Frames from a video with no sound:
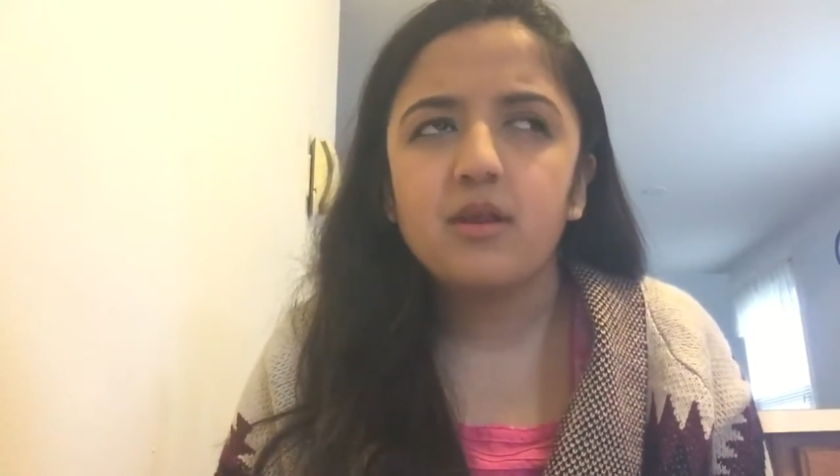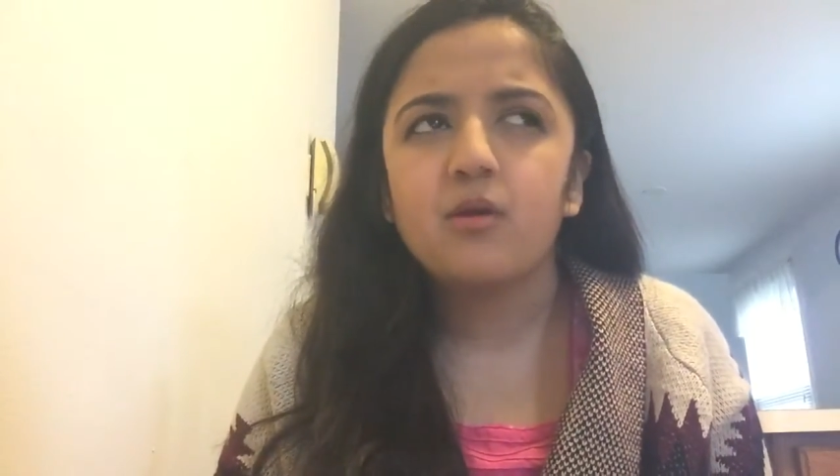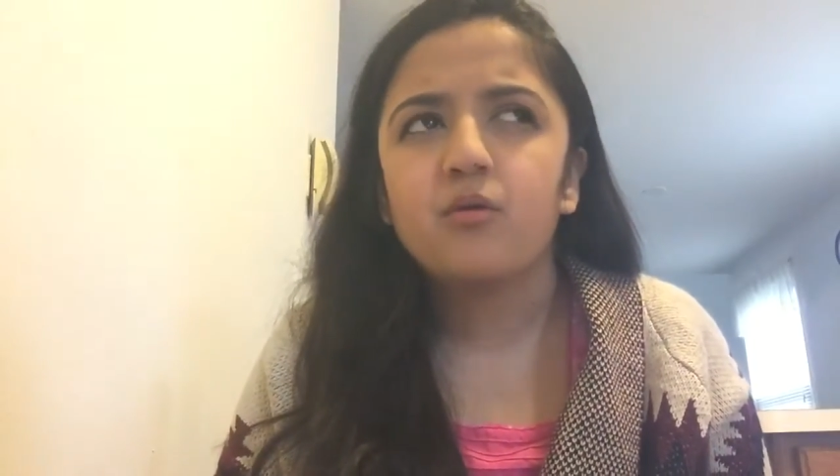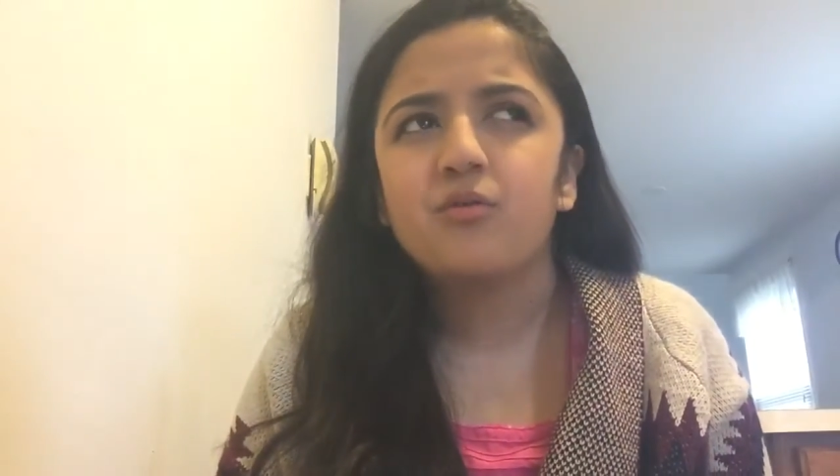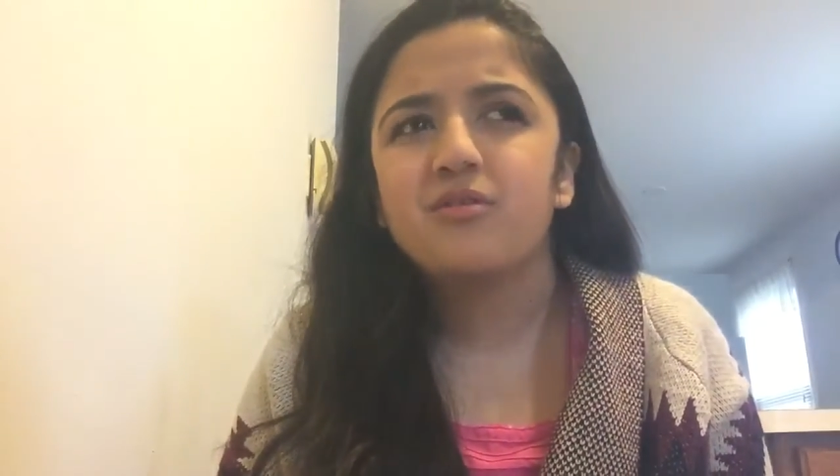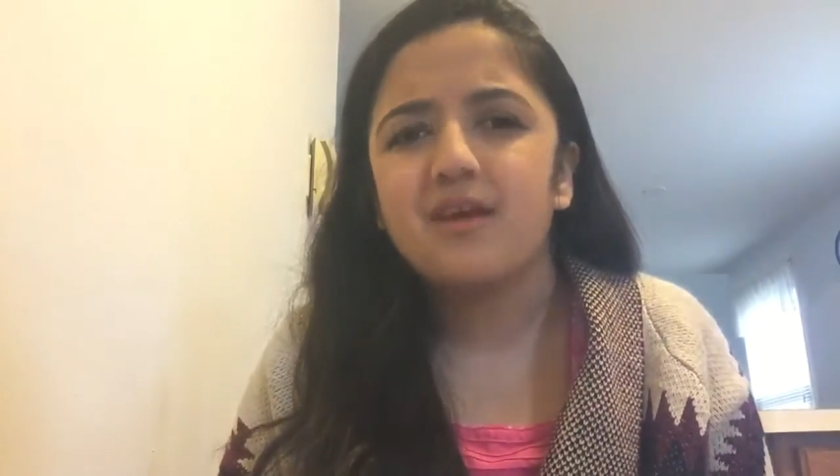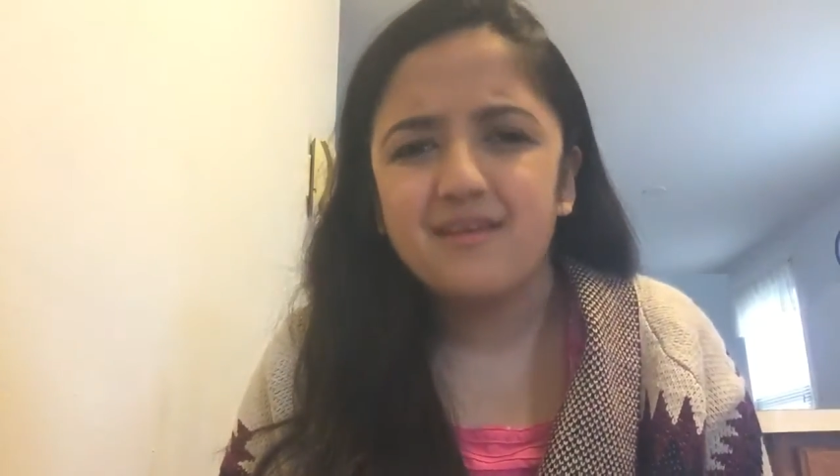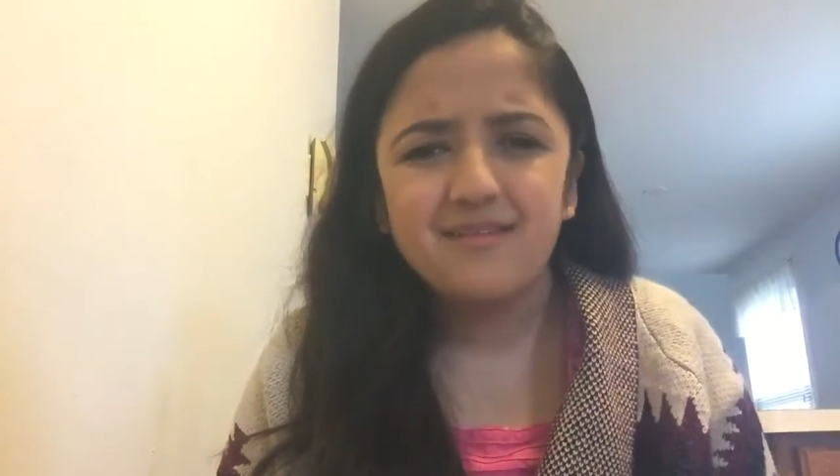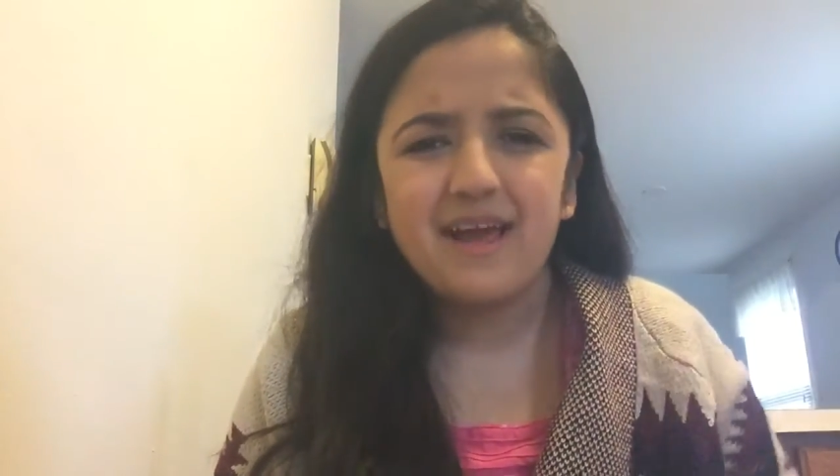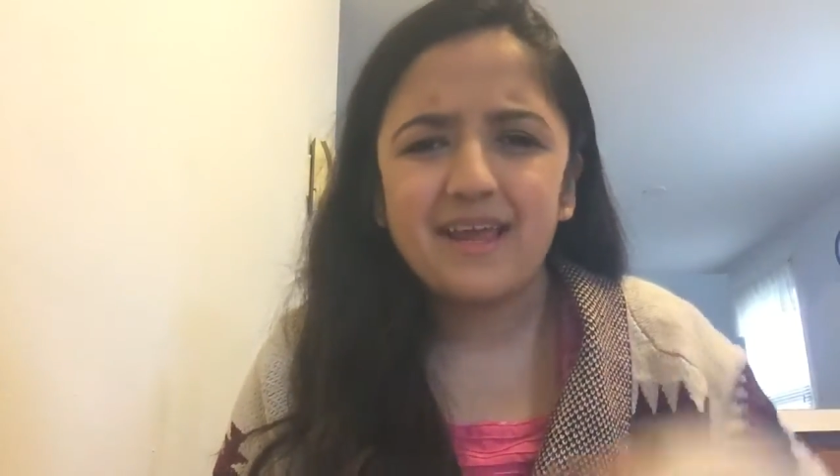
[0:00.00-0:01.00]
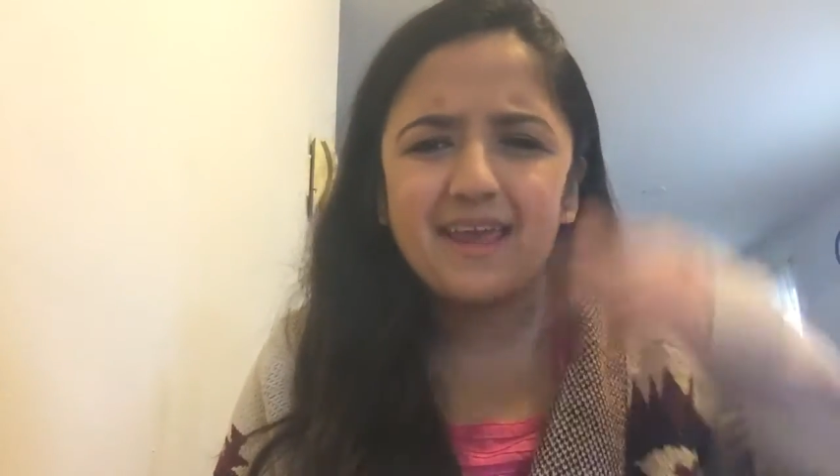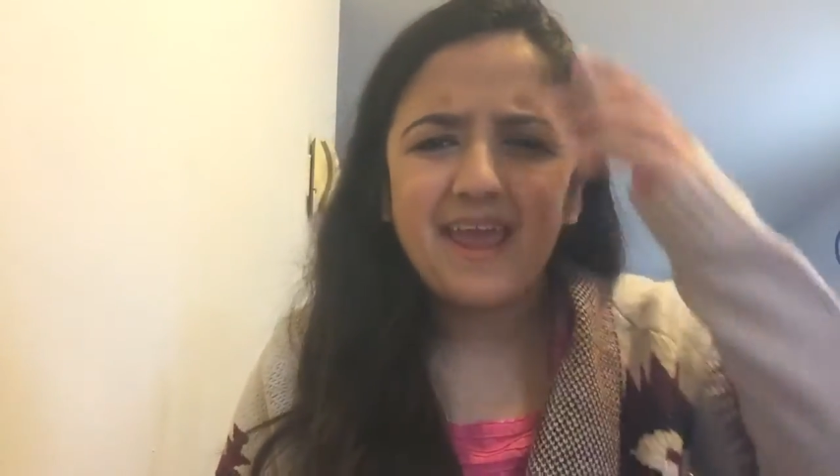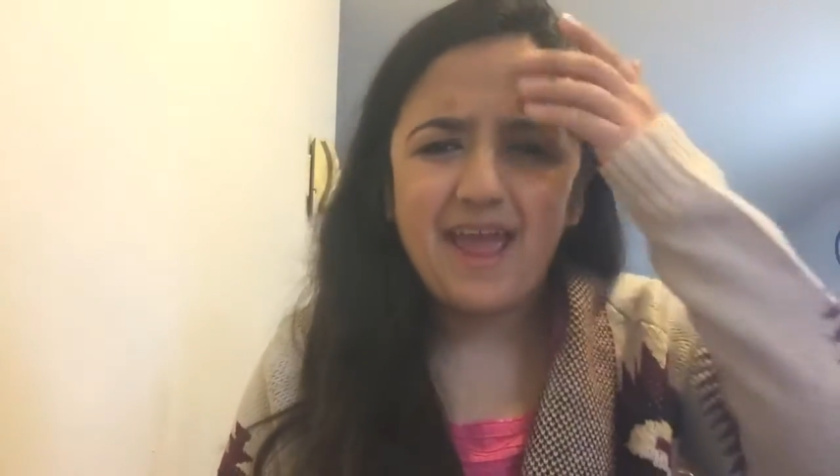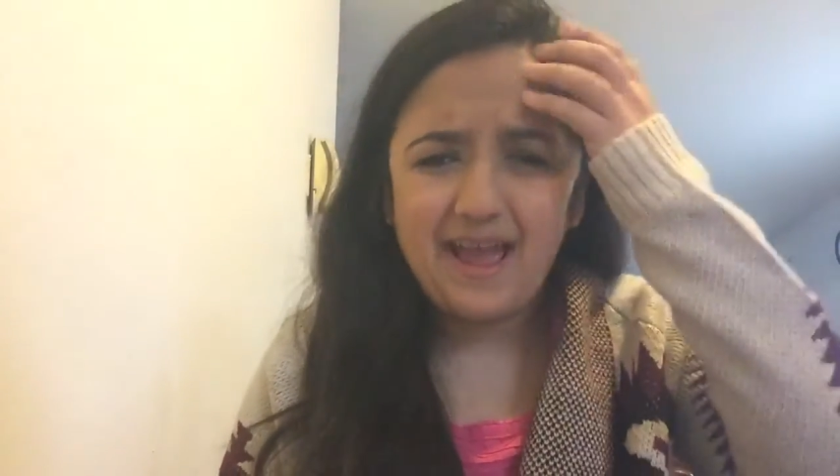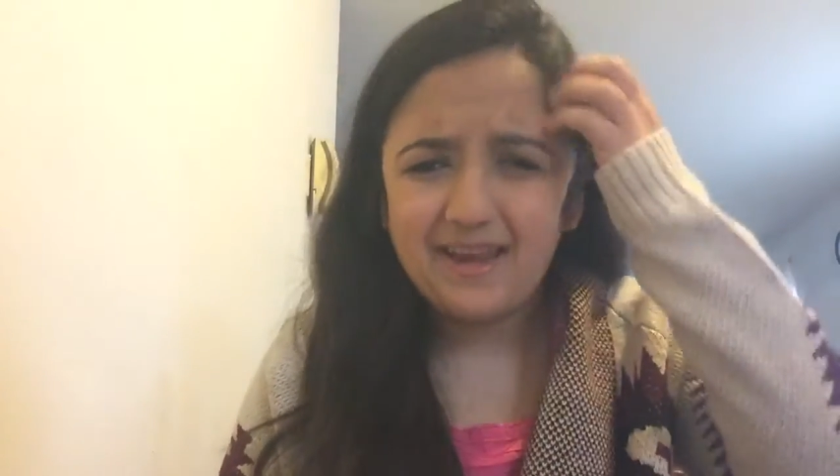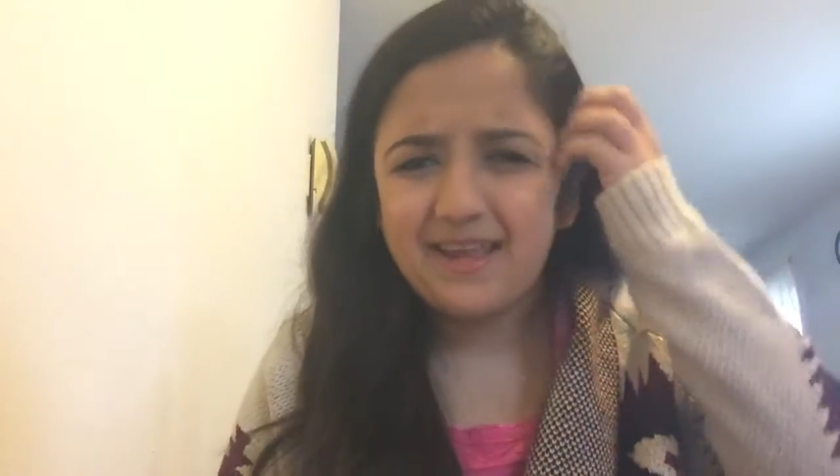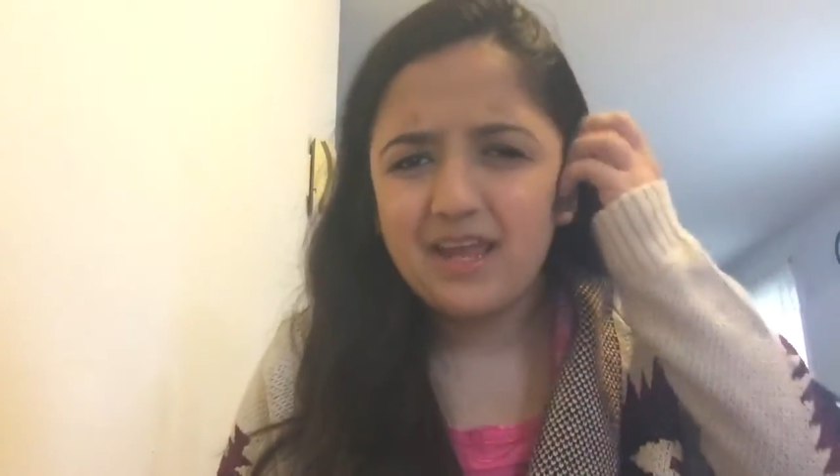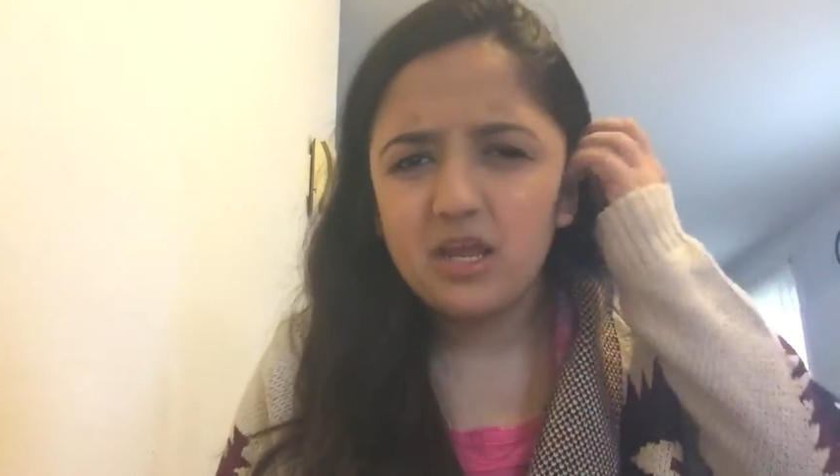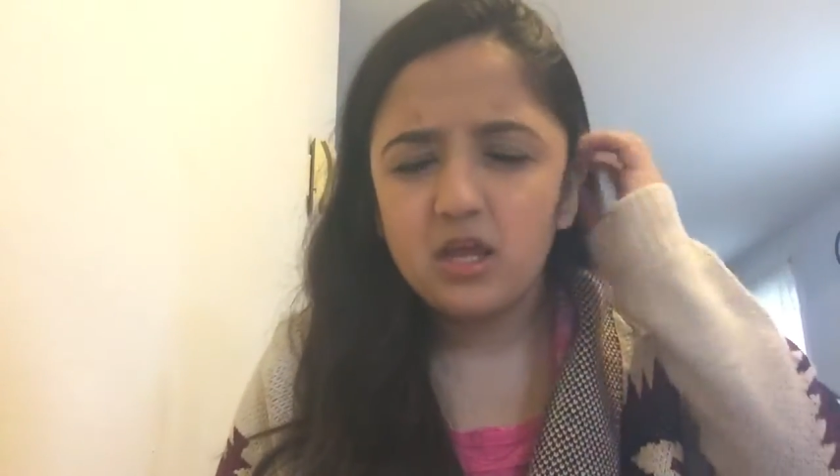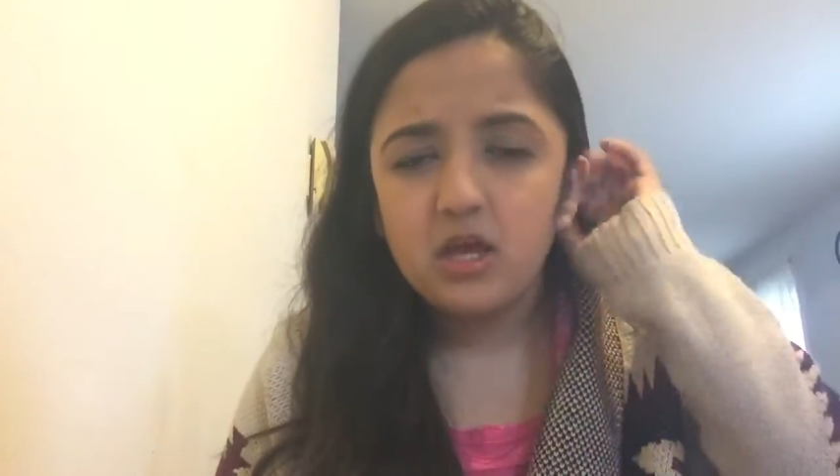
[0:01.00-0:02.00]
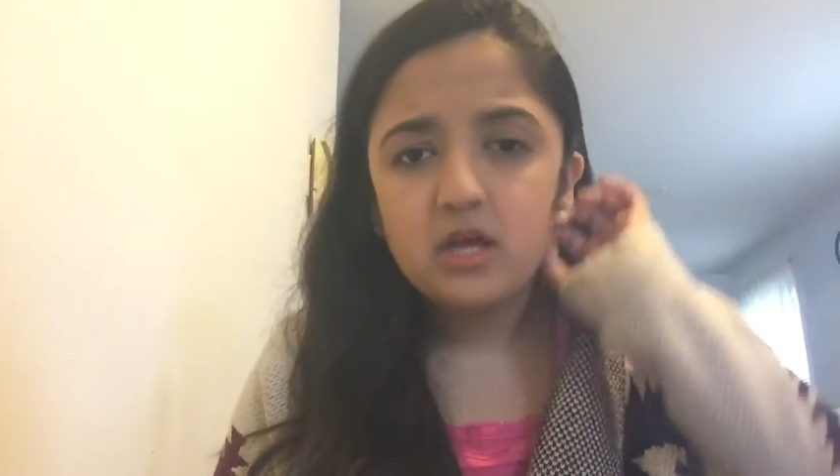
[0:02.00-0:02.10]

In a sense, I can get it